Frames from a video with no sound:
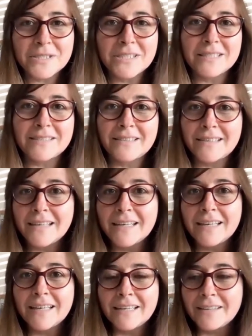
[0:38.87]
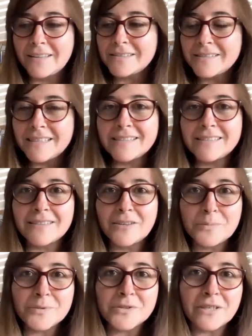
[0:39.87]
which is the citizen
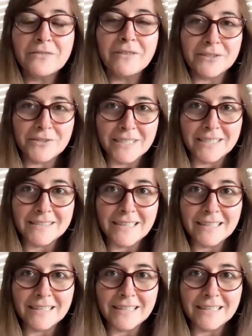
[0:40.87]
observatories.